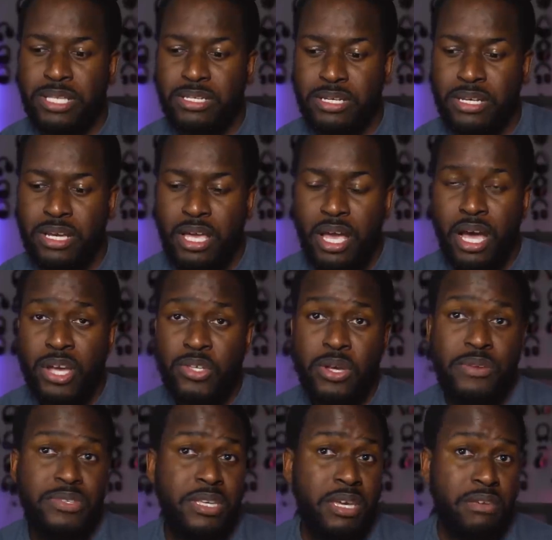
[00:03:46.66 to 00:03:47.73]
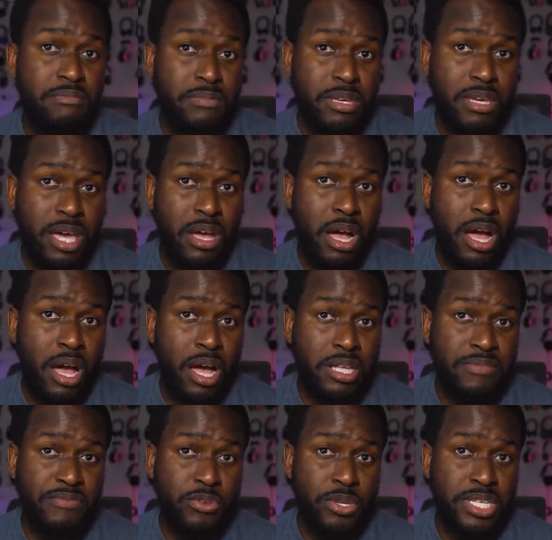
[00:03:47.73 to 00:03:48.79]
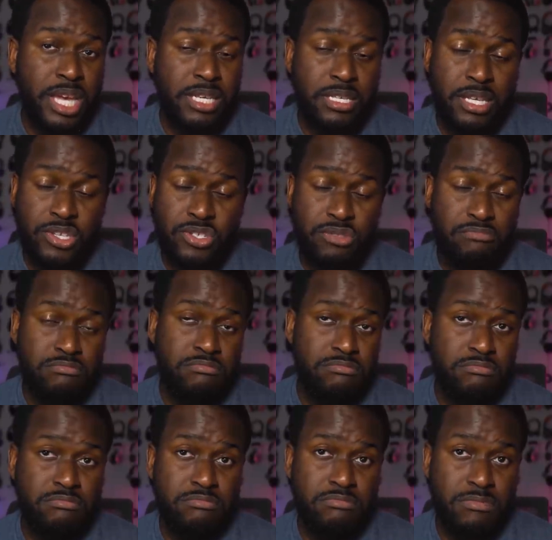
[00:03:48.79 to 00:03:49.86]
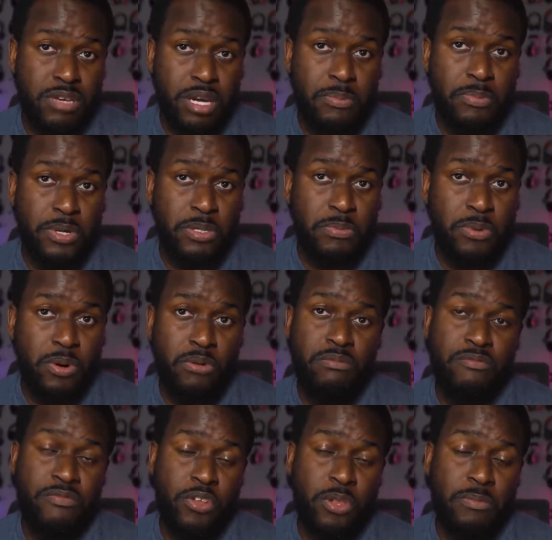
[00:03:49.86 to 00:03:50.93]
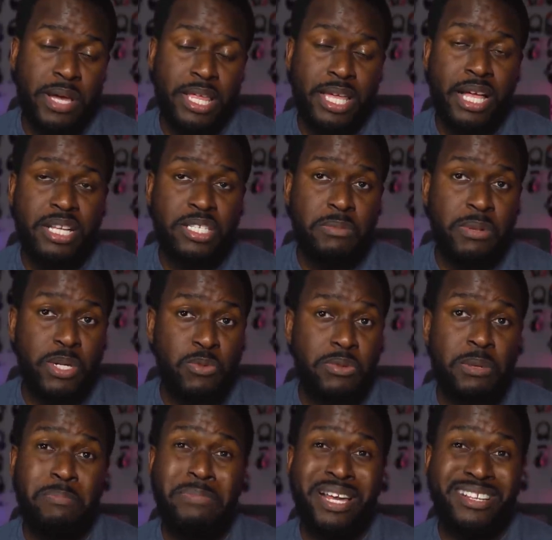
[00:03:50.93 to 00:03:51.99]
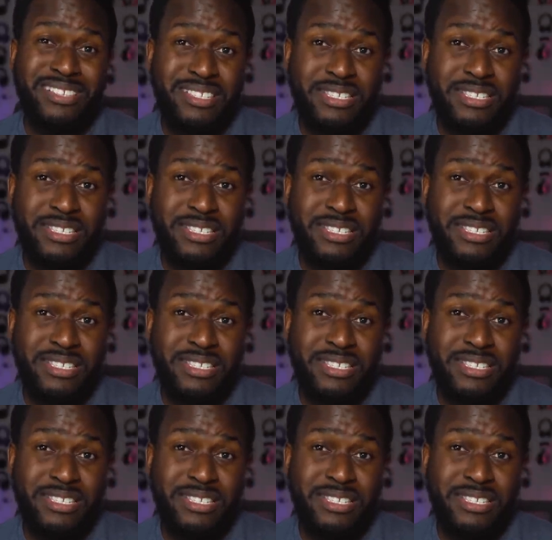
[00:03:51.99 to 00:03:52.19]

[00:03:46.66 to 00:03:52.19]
better. So I'd say active noise cancellation, AirPods Pro, followed by the Galaxy Buds with a better